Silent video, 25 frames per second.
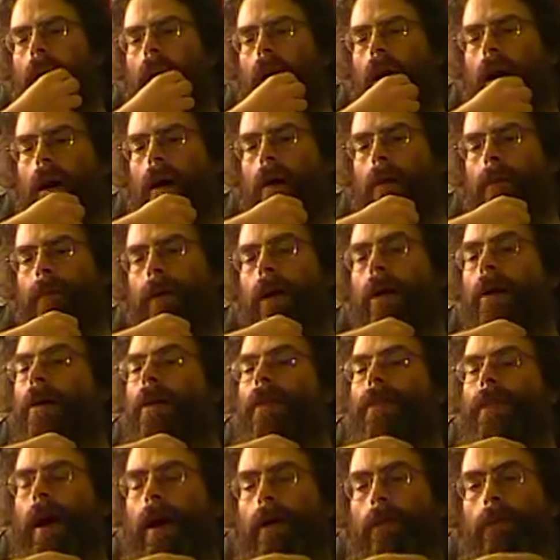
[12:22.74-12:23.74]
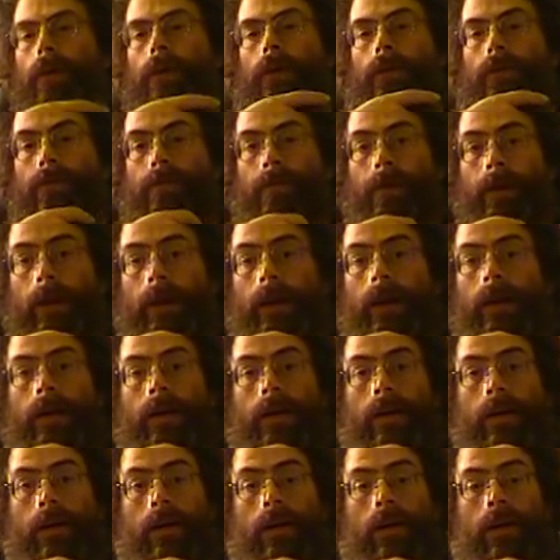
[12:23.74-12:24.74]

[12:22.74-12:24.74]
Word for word: Um, that would have been